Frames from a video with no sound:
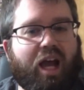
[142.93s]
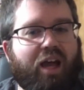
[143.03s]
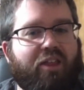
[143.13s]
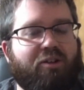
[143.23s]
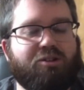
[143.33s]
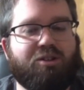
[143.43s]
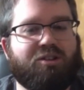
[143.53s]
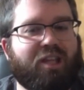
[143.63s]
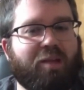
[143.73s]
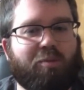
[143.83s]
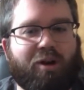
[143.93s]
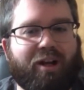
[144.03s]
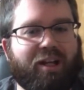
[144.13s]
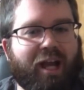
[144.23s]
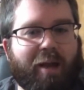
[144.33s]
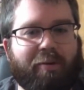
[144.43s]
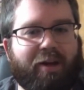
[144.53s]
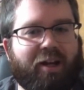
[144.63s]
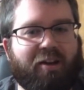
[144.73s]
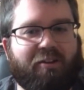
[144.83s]
There's no celebrating
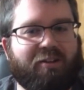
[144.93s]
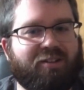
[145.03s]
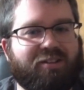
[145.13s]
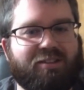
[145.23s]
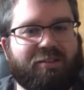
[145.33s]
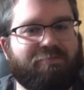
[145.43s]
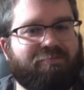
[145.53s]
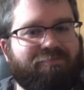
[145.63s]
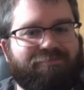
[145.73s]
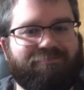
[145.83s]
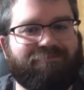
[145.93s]
happening here. It's something.